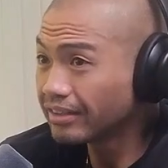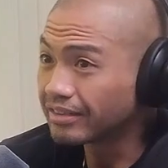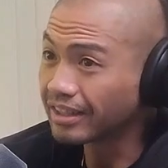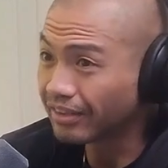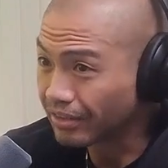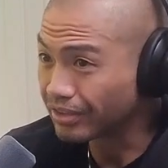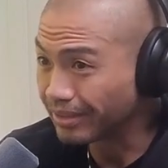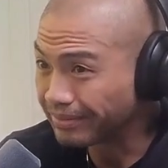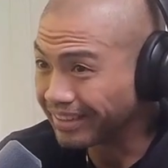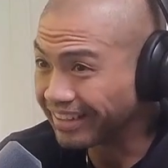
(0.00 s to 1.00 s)
to tell you
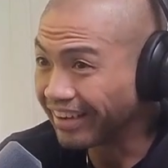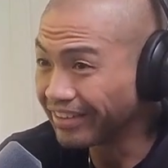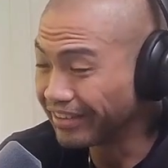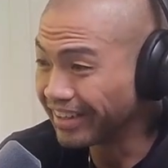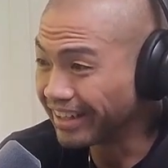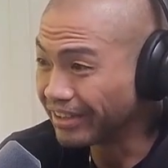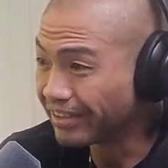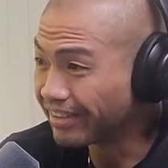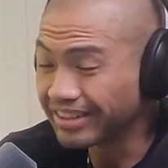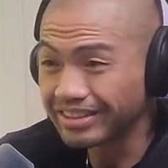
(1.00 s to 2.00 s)
something other than
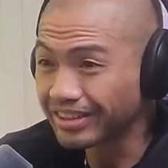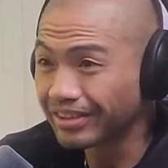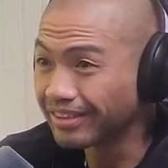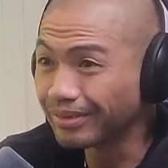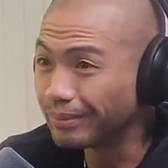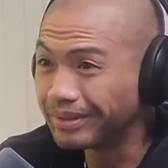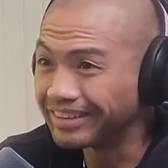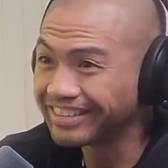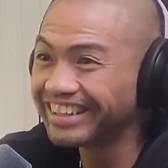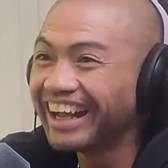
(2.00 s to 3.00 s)
you're an insecure little bitch.